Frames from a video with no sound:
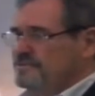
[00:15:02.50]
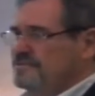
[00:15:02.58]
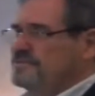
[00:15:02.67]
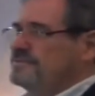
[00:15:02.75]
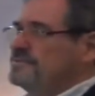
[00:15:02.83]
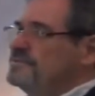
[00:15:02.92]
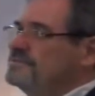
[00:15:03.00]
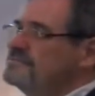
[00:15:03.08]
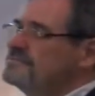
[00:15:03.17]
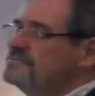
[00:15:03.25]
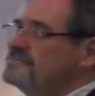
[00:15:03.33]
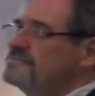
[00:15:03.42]
too.
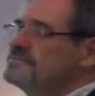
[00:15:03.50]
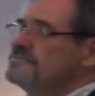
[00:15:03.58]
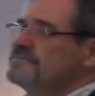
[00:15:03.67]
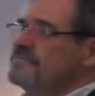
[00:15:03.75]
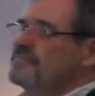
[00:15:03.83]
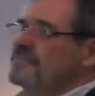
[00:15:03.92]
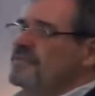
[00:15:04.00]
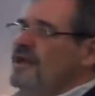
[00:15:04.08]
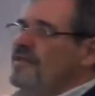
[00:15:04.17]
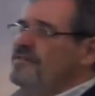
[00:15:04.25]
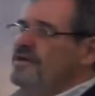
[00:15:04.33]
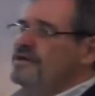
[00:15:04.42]

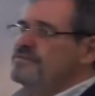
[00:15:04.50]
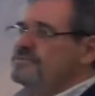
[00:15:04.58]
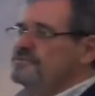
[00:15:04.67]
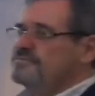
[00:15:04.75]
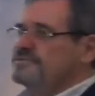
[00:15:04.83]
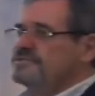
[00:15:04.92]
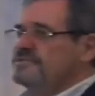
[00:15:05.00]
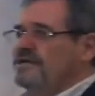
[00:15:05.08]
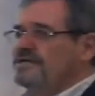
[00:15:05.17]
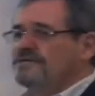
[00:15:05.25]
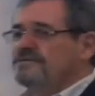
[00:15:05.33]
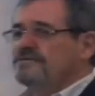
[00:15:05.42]
And they will be
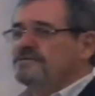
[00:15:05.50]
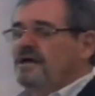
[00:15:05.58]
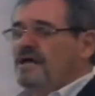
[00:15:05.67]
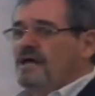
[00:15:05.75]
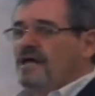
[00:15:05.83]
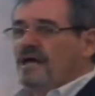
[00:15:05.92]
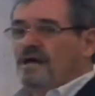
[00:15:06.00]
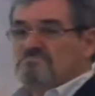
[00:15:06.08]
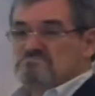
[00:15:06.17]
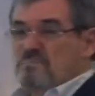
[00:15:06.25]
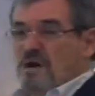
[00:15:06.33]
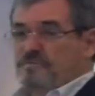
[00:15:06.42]
saying,
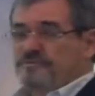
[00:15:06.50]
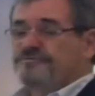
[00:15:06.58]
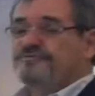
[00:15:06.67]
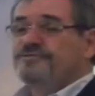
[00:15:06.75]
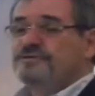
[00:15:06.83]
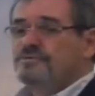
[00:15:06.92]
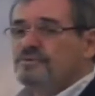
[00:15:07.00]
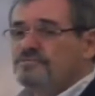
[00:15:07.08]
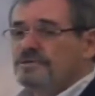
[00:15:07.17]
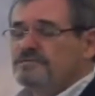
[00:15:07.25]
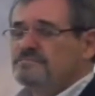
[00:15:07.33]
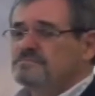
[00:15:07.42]
I'm a free
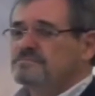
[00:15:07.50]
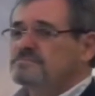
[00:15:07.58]
woman.